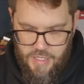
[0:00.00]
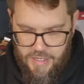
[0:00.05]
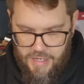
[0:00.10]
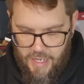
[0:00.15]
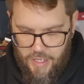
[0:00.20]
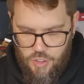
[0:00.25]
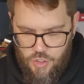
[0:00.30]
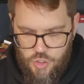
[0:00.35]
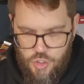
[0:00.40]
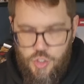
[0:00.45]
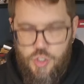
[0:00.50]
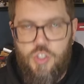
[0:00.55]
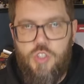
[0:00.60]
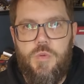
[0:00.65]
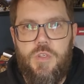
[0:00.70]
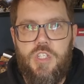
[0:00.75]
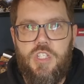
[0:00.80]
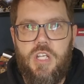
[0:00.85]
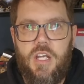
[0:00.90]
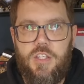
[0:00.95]
Now you choose
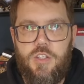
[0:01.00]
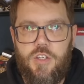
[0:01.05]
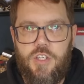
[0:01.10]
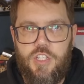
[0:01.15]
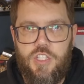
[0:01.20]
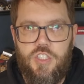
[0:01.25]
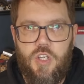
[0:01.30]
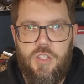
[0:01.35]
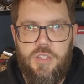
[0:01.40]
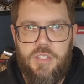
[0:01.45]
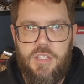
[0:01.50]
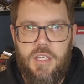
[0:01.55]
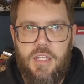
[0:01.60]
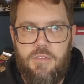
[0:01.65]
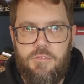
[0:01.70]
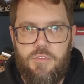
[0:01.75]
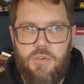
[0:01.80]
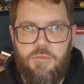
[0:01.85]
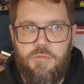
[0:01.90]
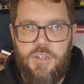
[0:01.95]
which side you're going to start
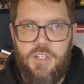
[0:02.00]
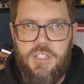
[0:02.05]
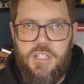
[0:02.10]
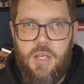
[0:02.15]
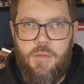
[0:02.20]
dealing from first.